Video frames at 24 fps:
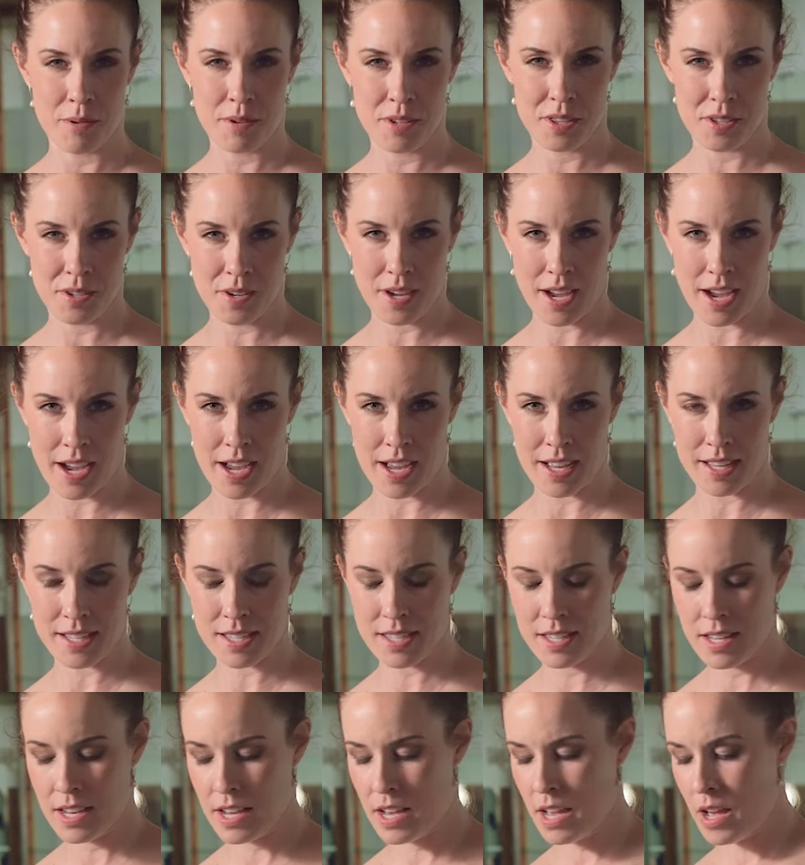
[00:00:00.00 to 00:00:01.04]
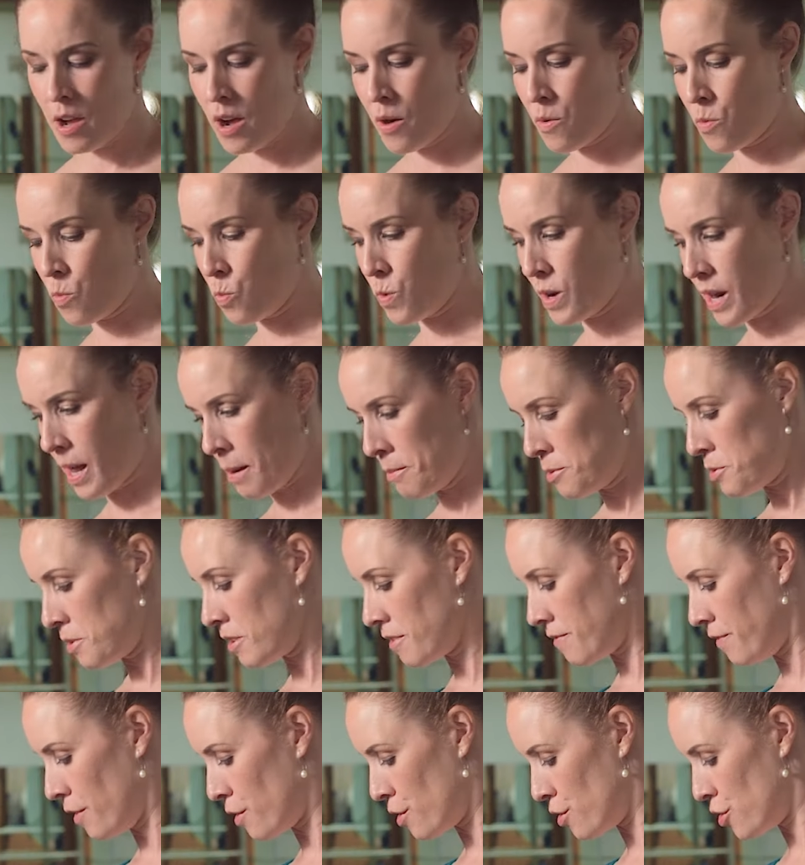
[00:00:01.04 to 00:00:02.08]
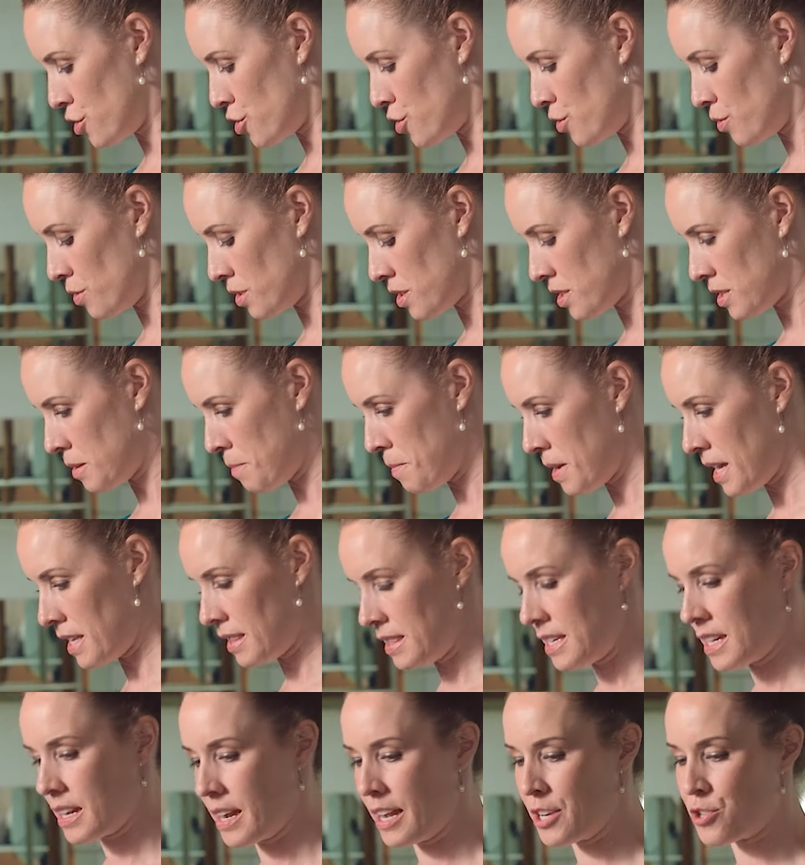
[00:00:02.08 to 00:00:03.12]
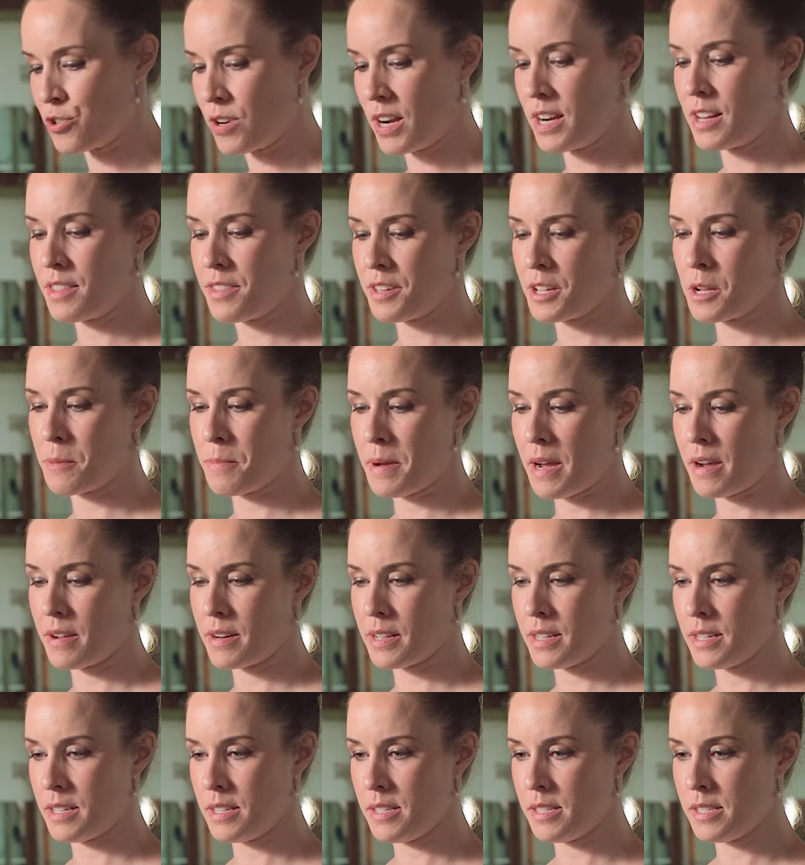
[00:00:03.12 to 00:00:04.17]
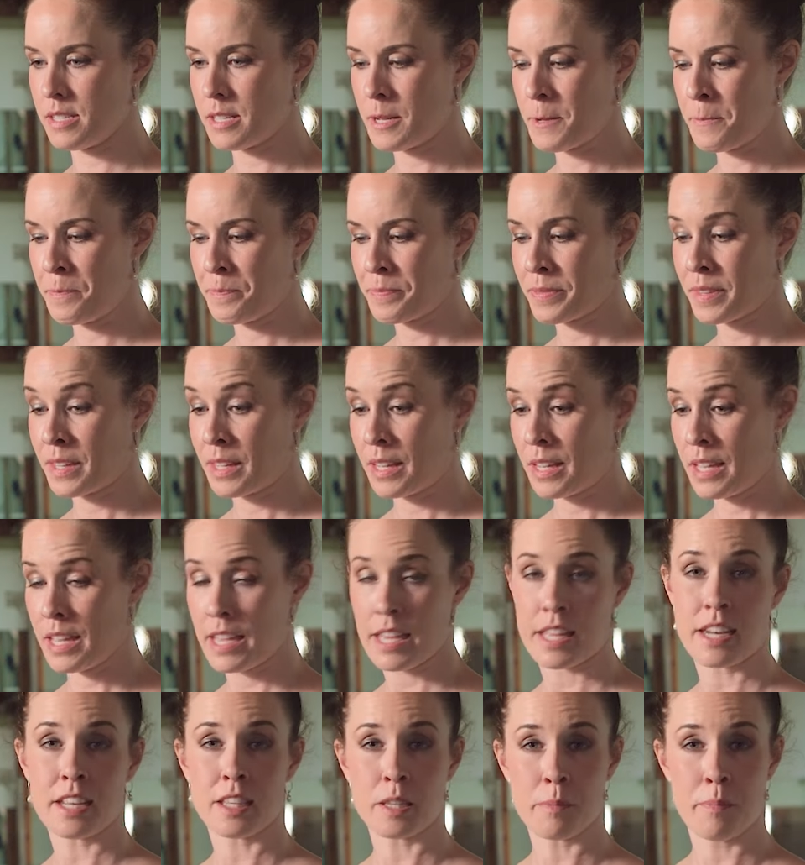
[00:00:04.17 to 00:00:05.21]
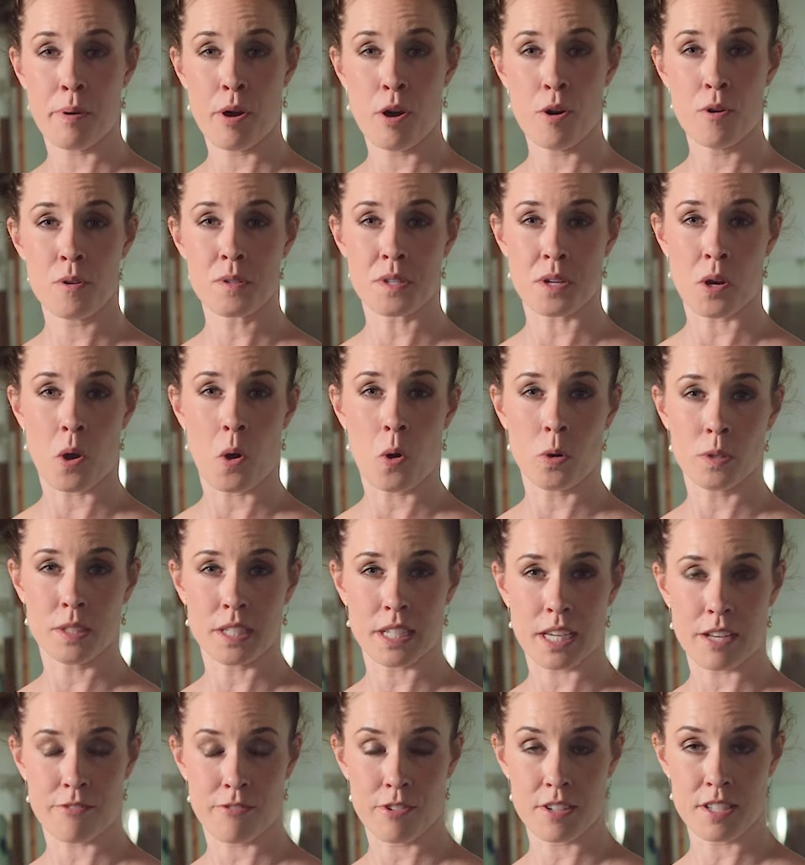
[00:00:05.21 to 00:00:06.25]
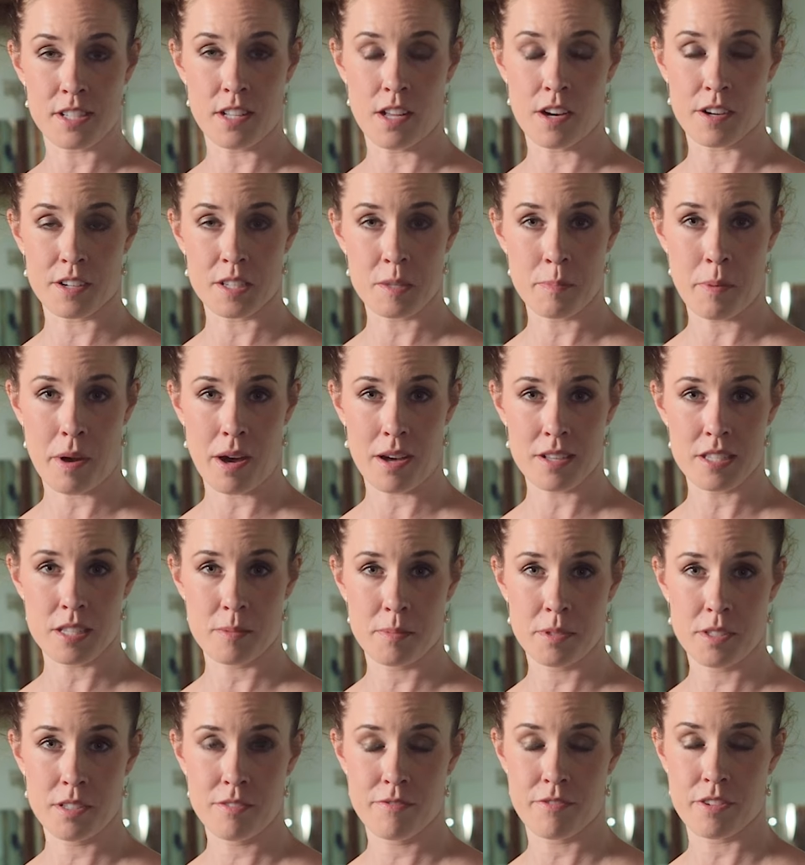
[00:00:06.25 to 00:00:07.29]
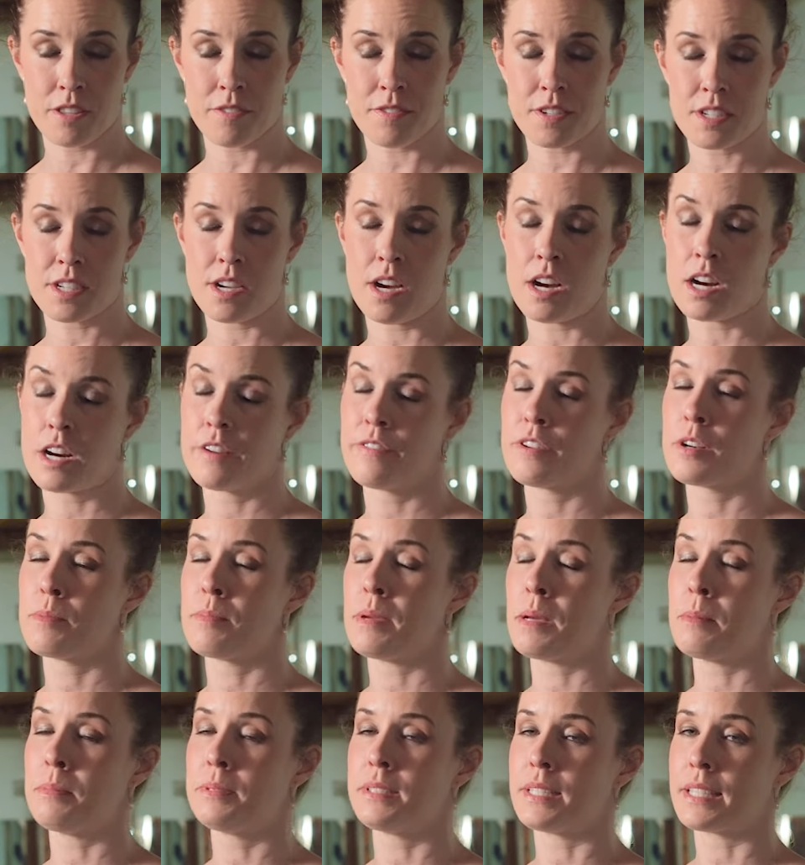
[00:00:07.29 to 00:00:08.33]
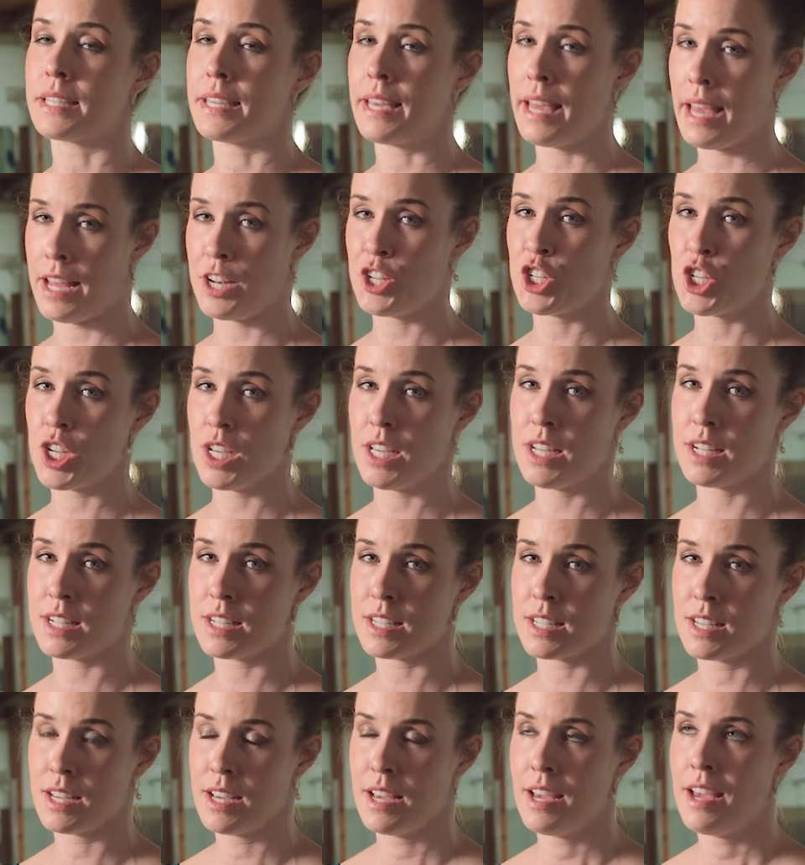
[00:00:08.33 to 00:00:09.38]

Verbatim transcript: with you guys, when I'm doing photo shoots, the main thing I try to think about is hitting the pose and holding it for as long as possible for the photographer to be able to catch it.